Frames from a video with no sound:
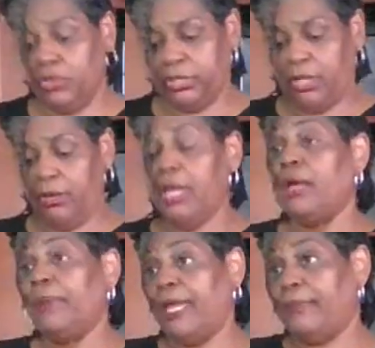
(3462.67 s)
more salt.
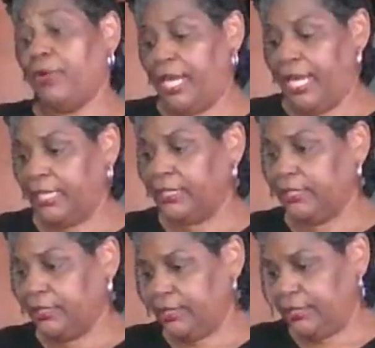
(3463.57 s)
But I'm going to add
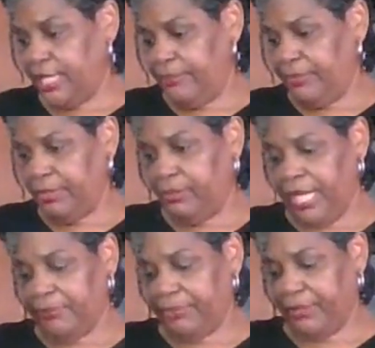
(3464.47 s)
just a tad bit of
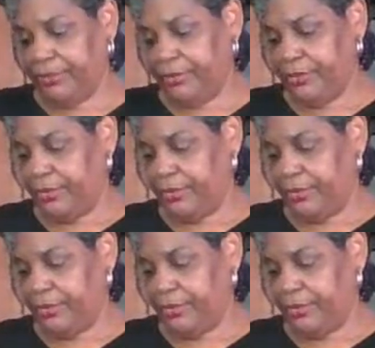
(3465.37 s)
black pepper.